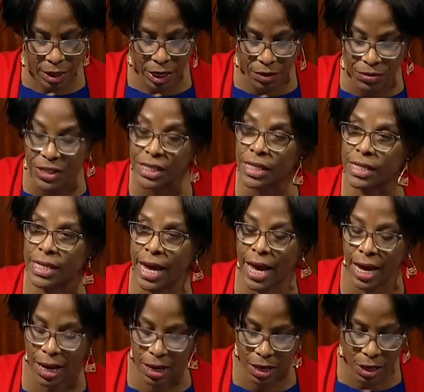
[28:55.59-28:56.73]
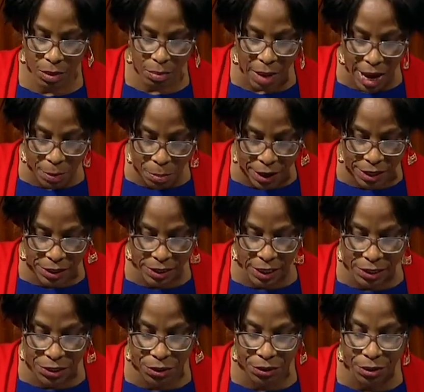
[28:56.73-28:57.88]
Even today, my
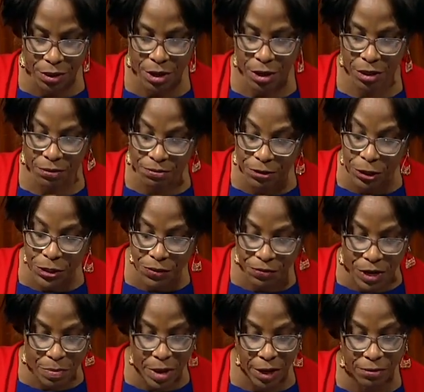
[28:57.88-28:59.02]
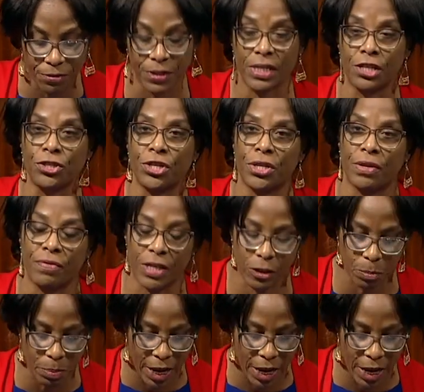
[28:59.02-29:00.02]
predecessor, the first female physician of this